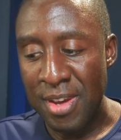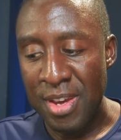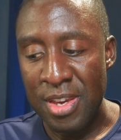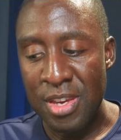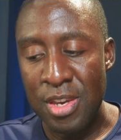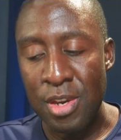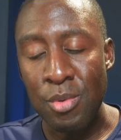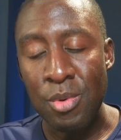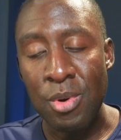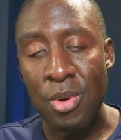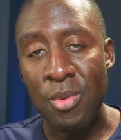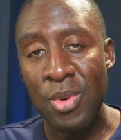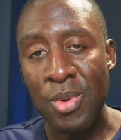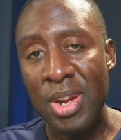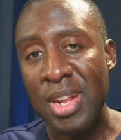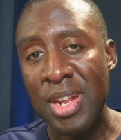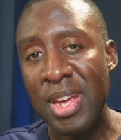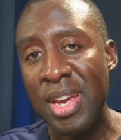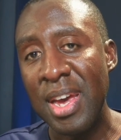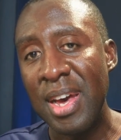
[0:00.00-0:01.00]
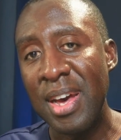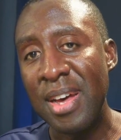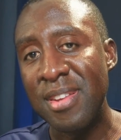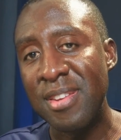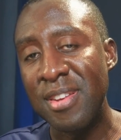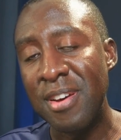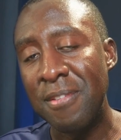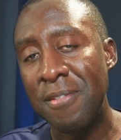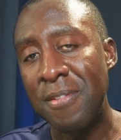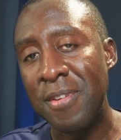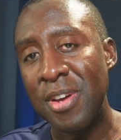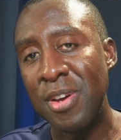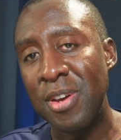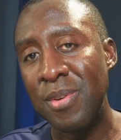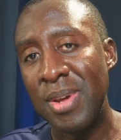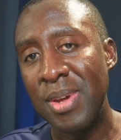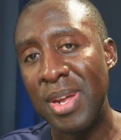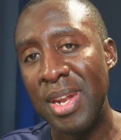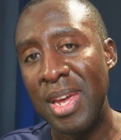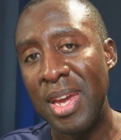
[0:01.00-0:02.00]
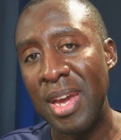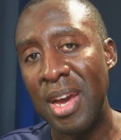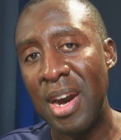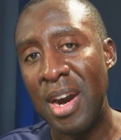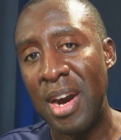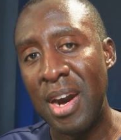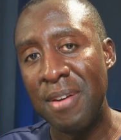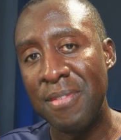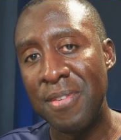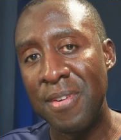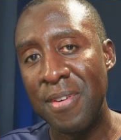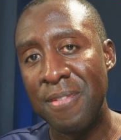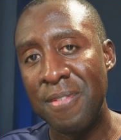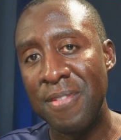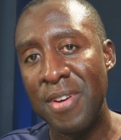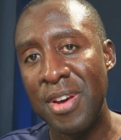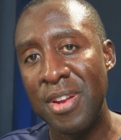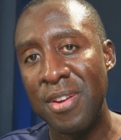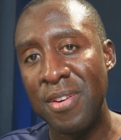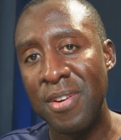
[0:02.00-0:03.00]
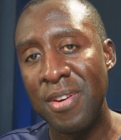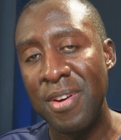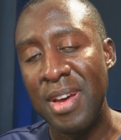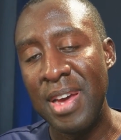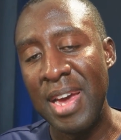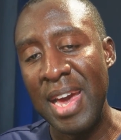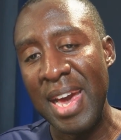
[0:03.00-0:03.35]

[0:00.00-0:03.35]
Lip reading: you were running a self-liquidating offer funnel